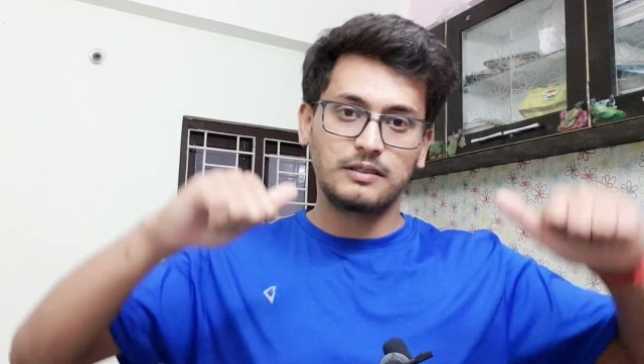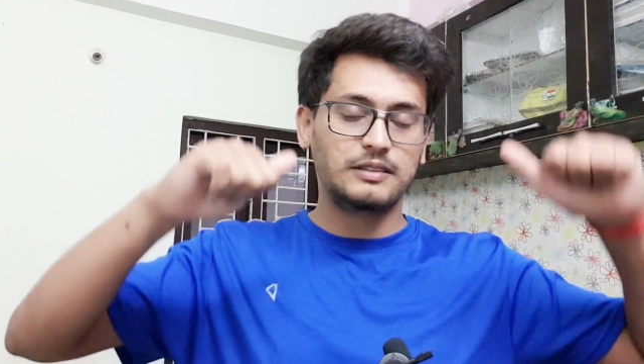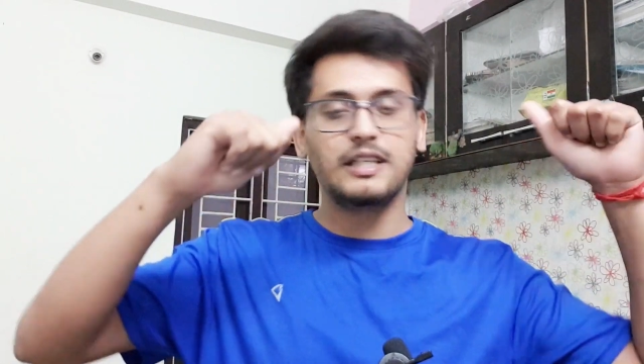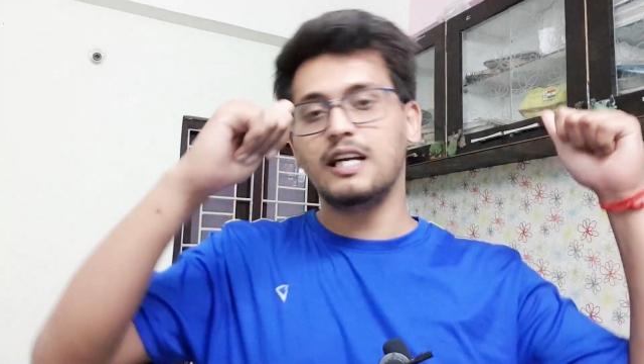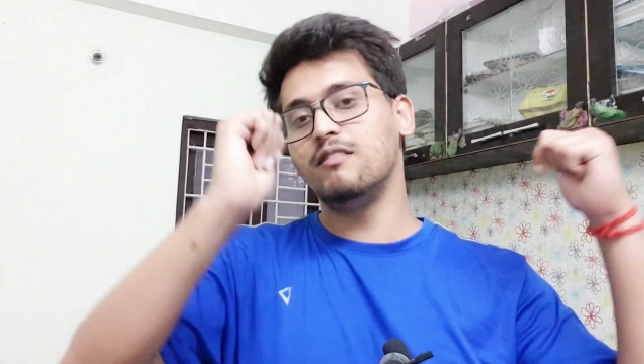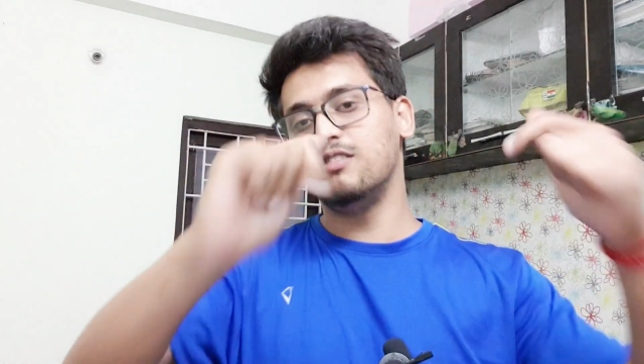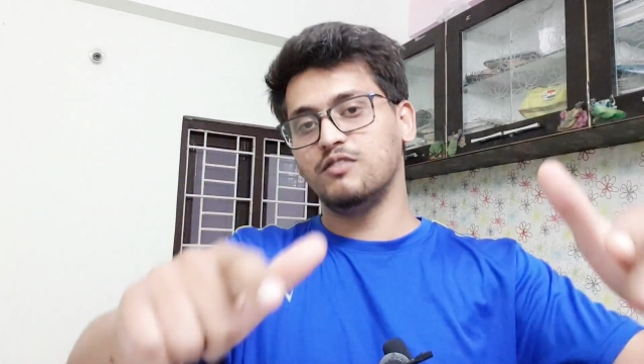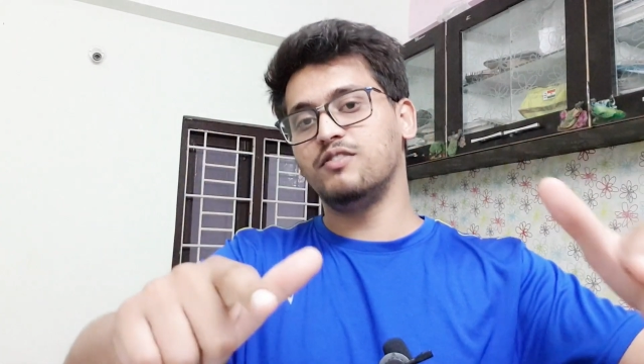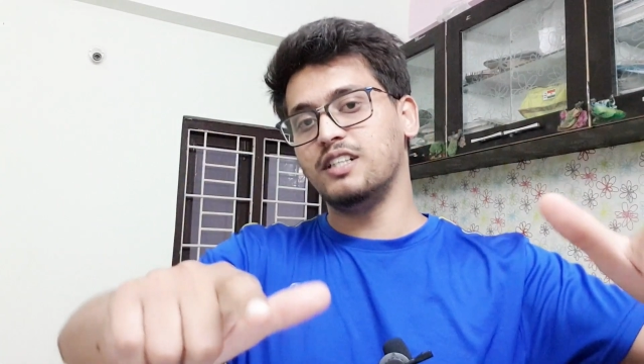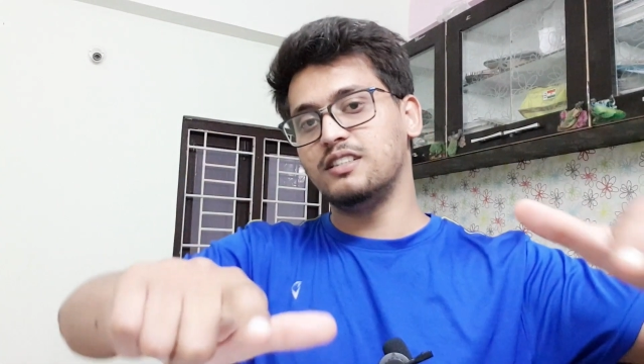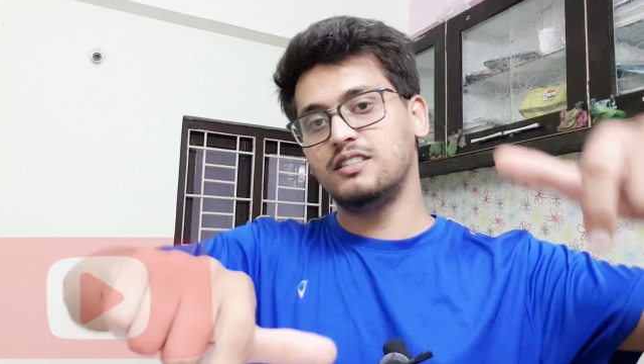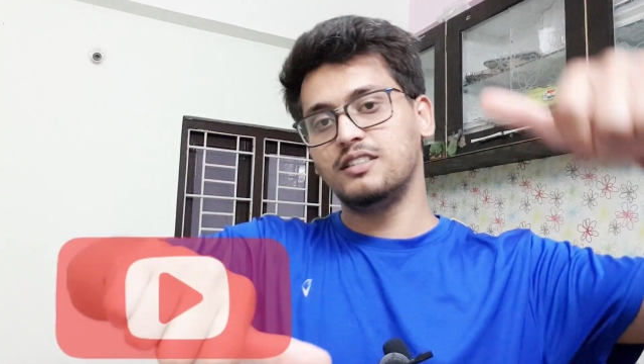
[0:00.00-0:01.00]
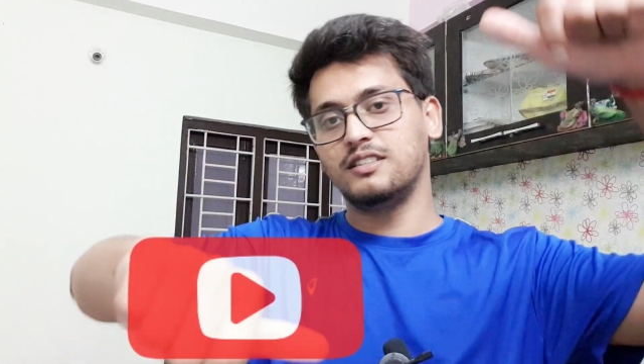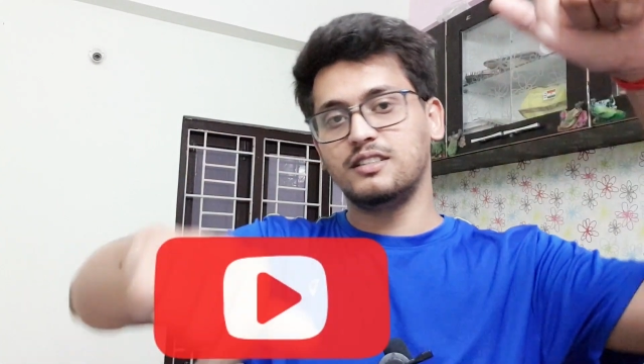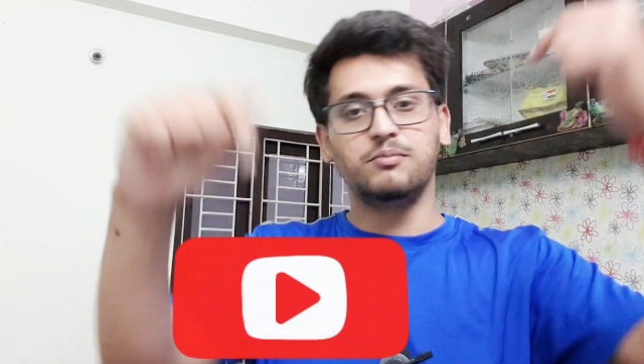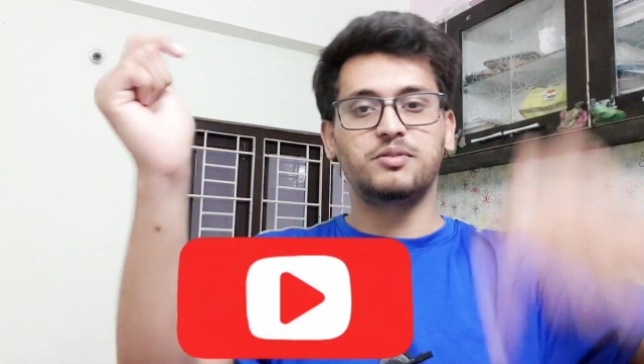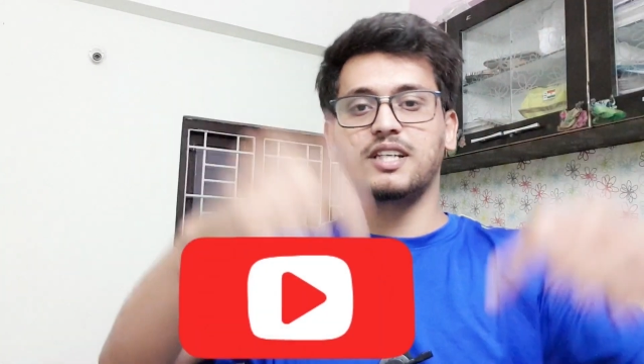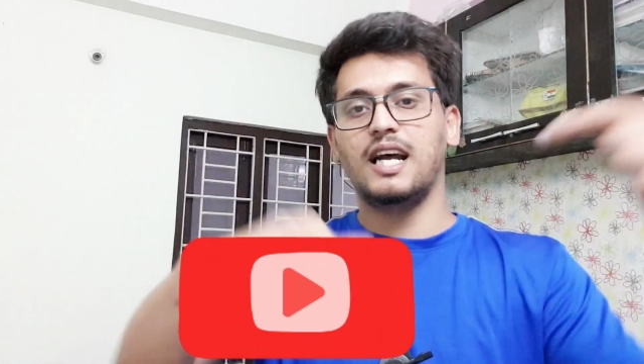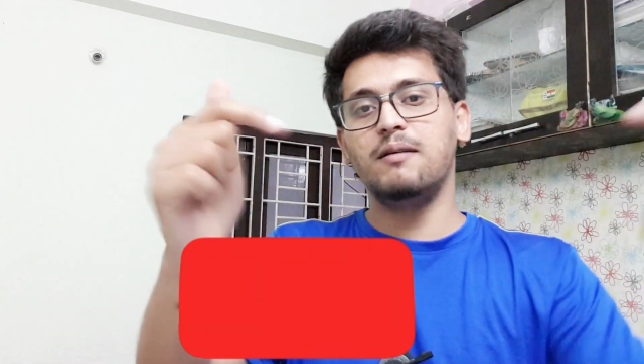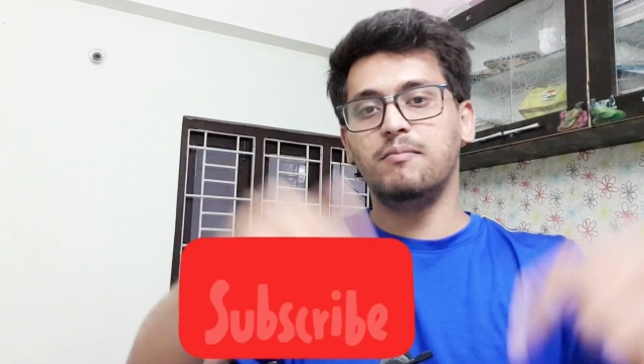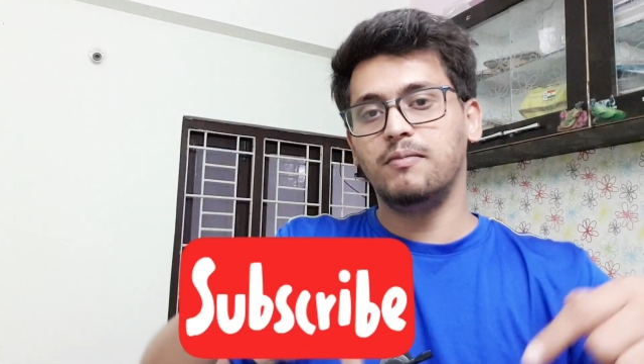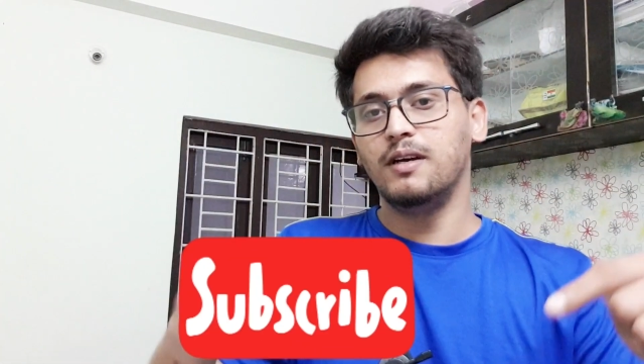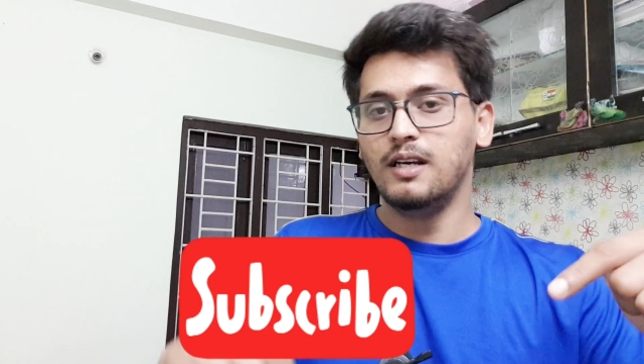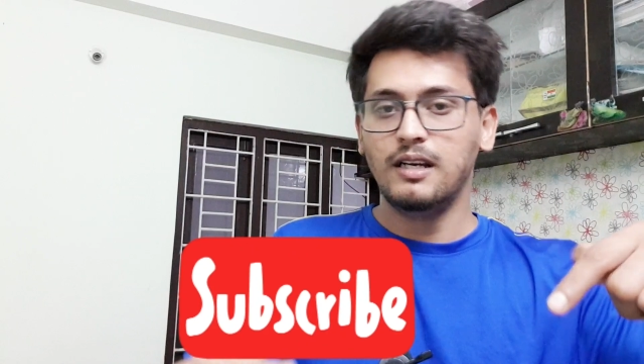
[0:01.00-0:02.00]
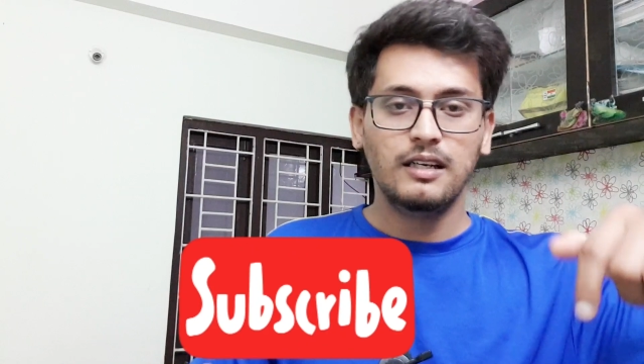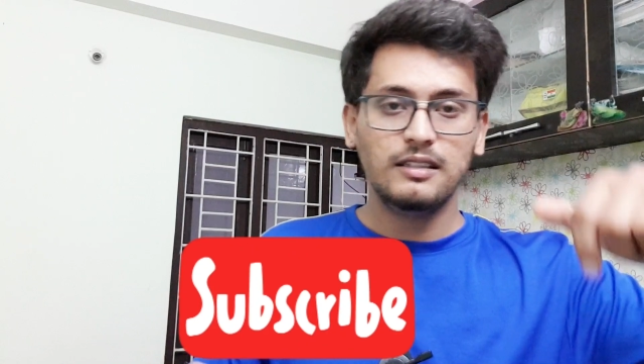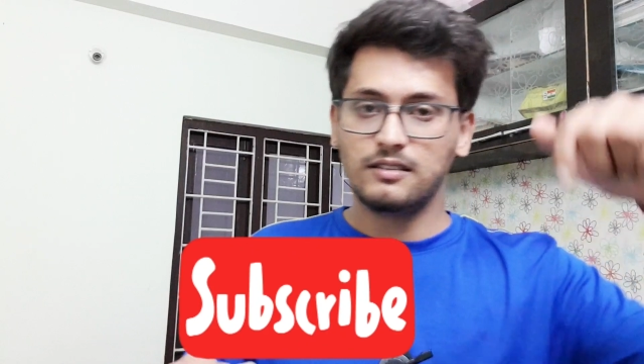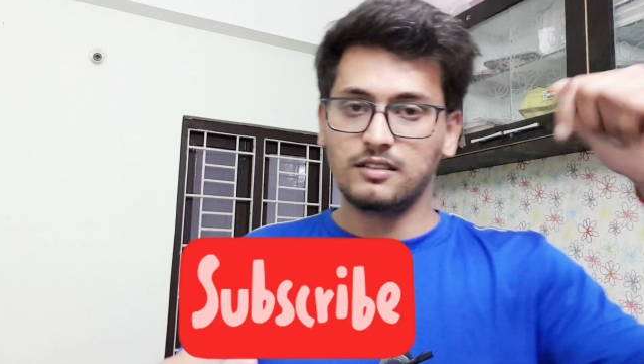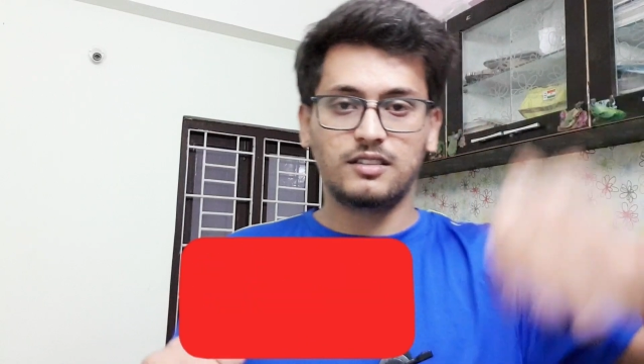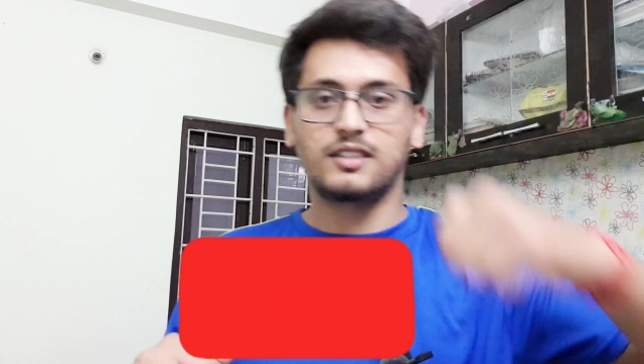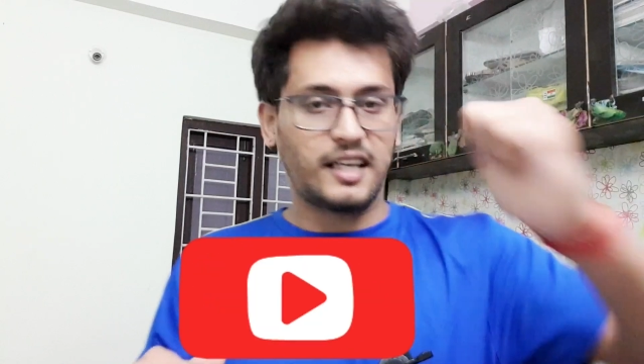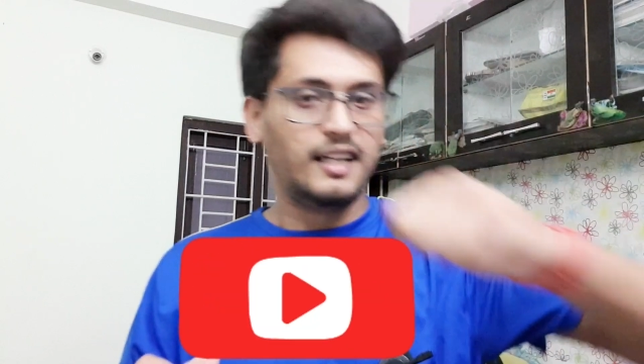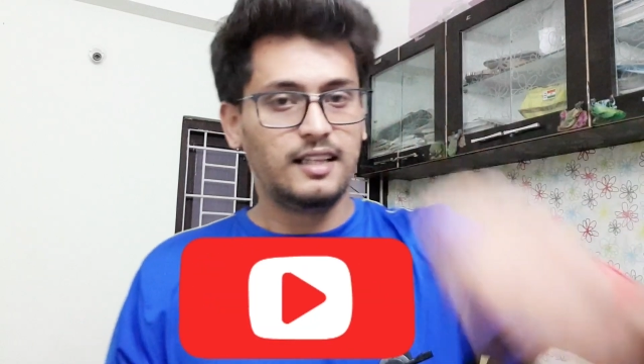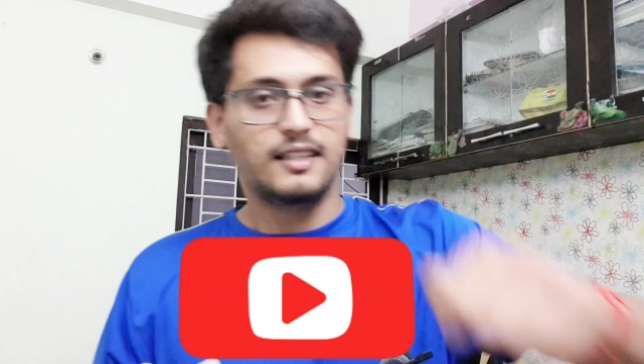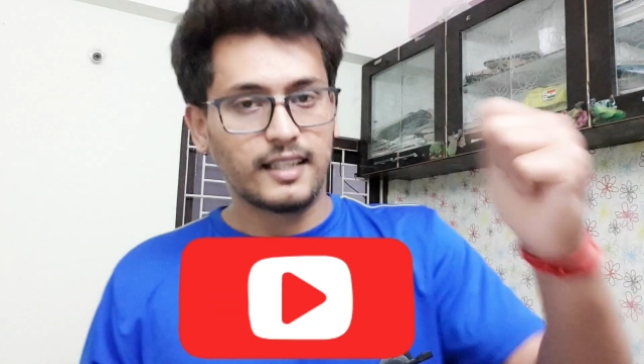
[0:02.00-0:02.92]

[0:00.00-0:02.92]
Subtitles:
share it with your friends, subscribe, just kill